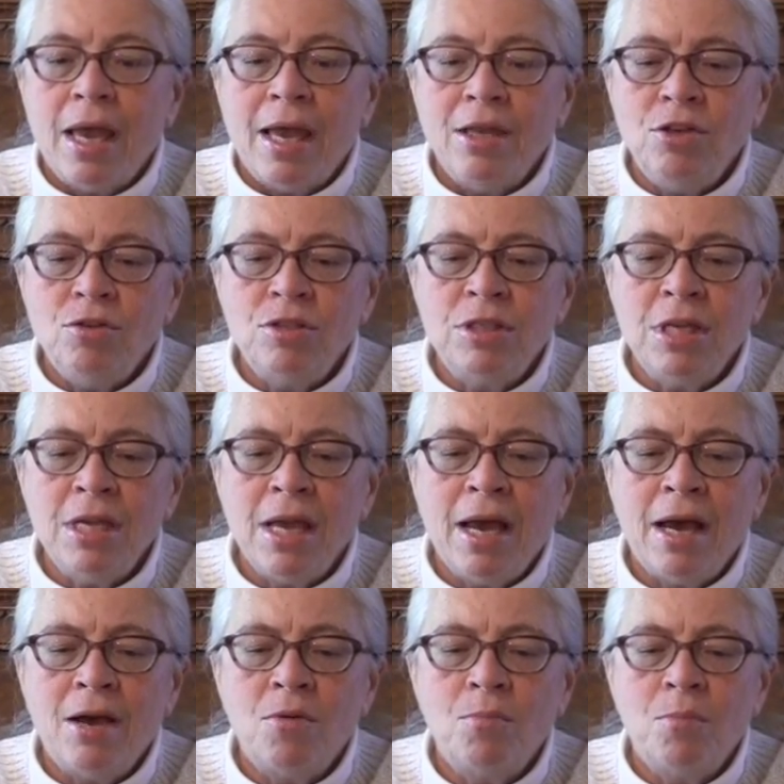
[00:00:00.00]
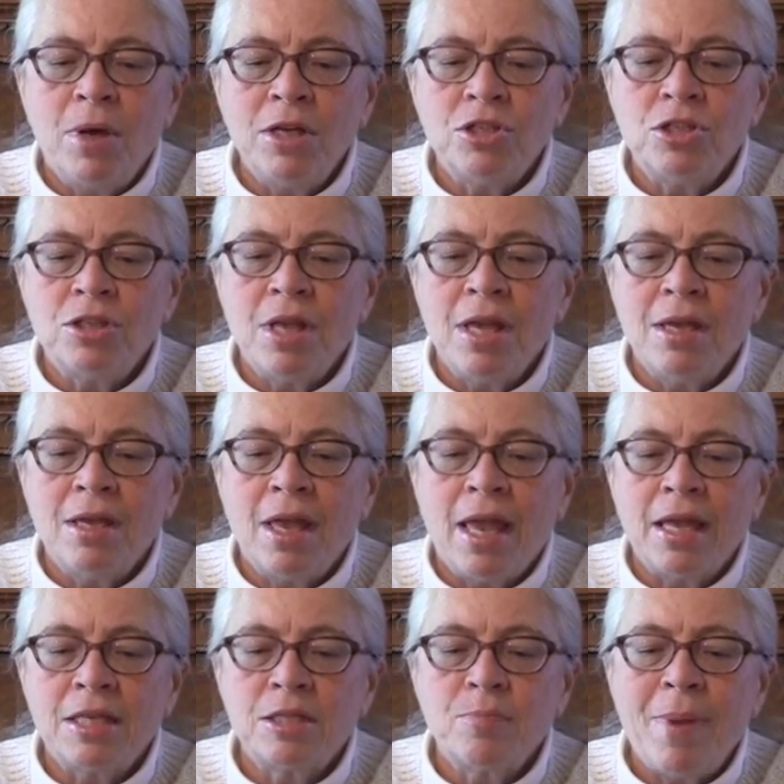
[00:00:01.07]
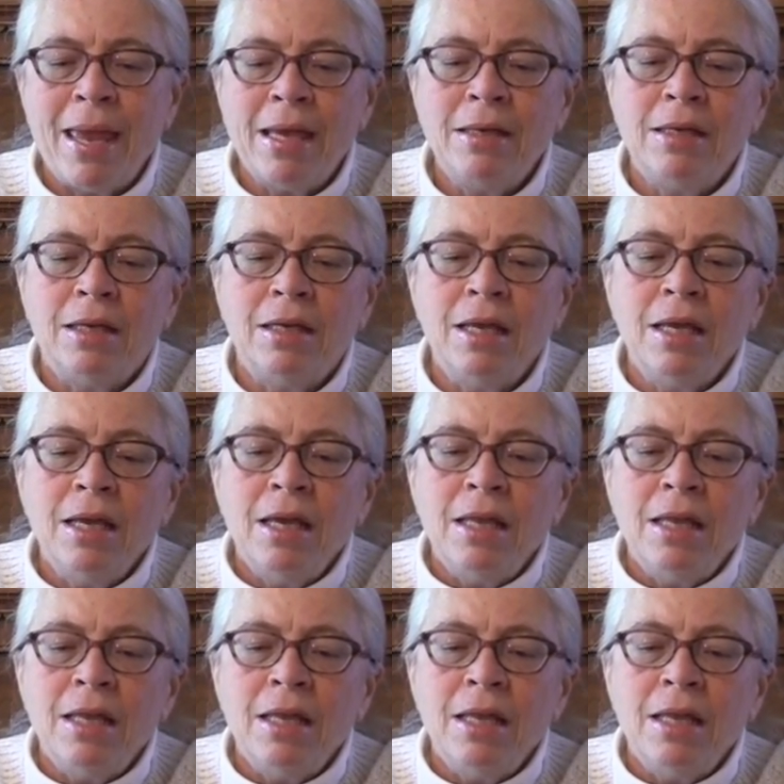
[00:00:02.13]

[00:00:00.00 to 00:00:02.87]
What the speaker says: and you see how much they expanded.